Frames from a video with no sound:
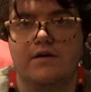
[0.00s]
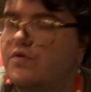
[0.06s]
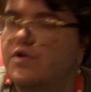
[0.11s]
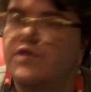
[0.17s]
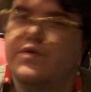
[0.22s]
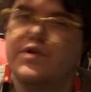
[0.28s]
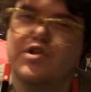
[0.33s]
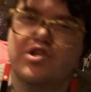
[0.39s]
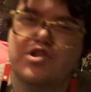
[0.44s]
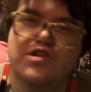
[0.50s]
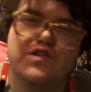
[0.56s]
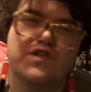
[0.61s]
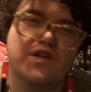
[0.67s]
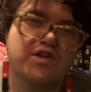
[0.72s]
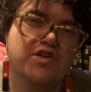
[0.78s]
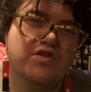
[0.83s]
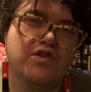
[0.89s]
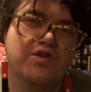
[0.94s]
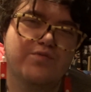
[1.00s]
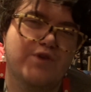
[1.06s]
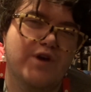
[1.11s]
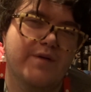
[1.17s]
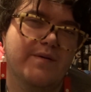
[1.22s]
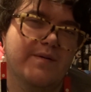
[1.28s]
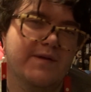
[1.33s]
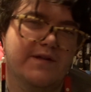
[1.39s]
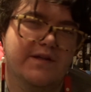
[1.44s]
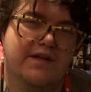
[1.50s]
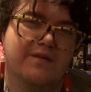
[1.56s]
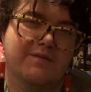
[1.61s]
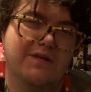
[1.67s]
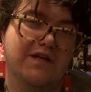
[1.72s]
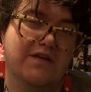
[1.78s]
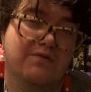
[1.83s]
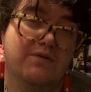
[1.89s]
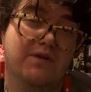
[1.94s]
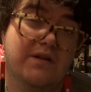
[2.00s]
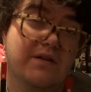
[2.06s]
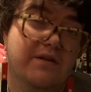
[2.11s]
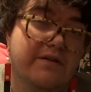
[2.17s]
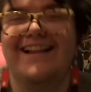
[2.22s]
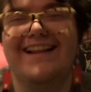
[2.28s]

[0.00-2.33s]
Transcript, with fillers: which is such a low probability to begin with.